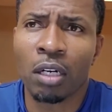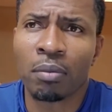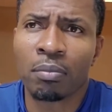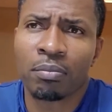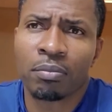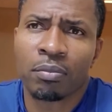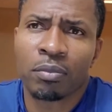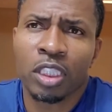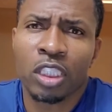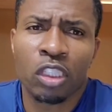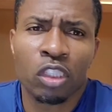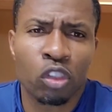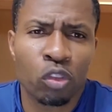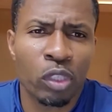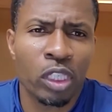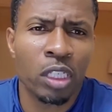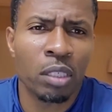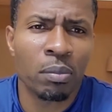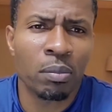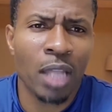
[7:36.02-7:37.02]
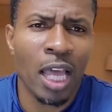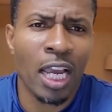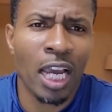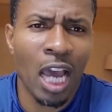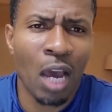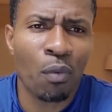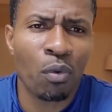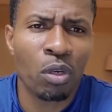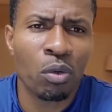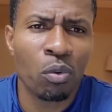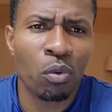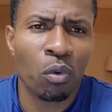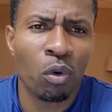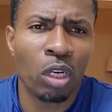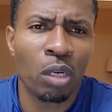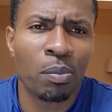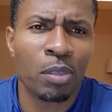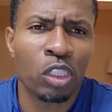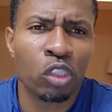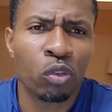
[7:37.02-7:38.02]
We should treat them like how we would want to
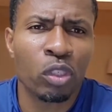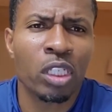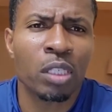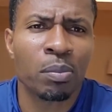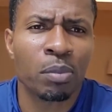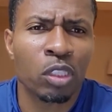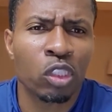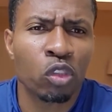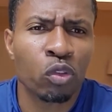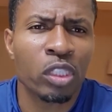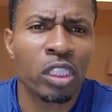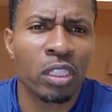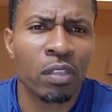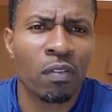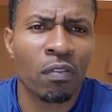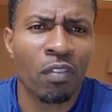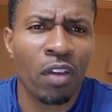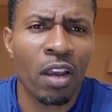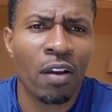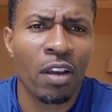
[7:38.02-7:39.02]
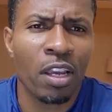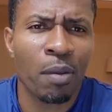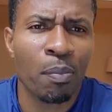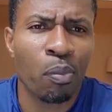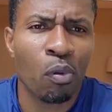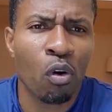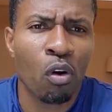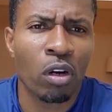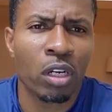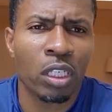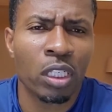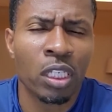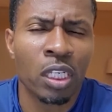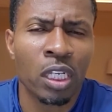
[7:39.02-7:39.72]
be treated, but treat them very important.